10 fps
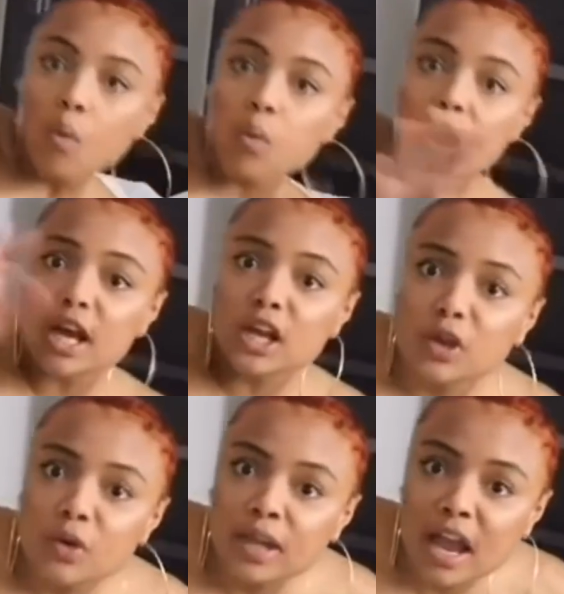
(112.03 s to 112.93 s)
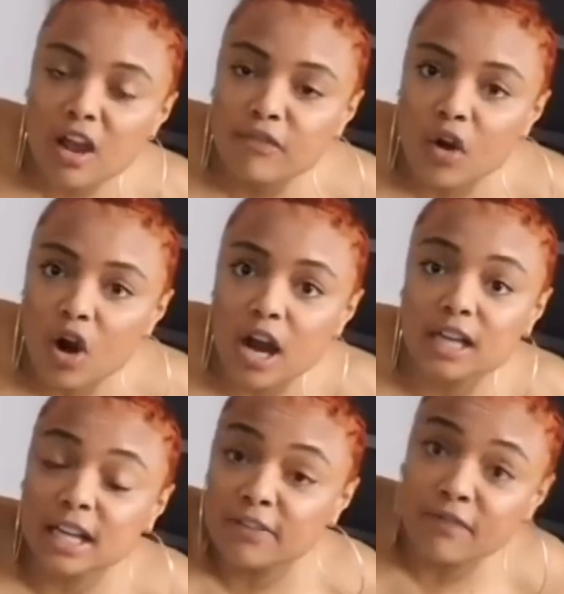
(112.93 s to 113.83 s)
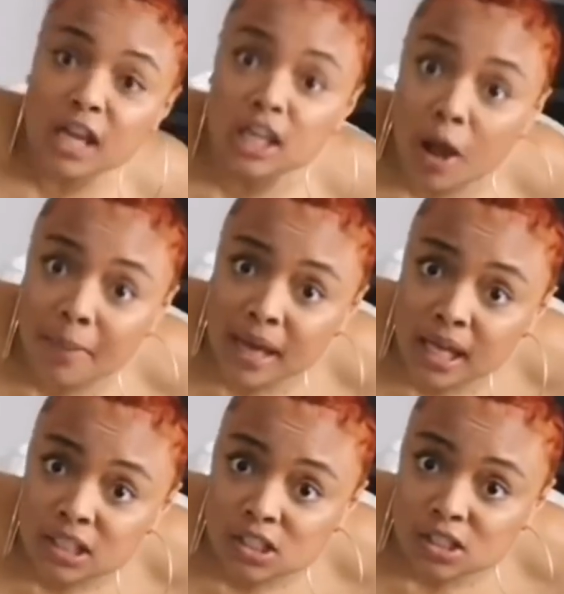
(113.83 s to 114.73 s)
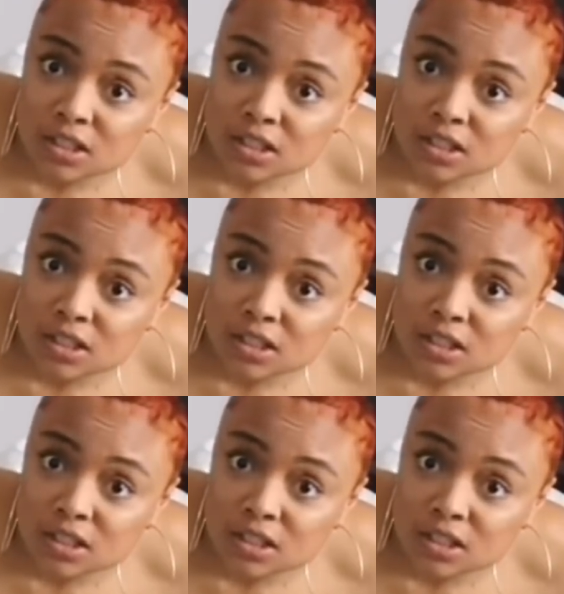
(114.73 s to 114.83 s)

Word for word: What do you care for? Did he fuck your bitch?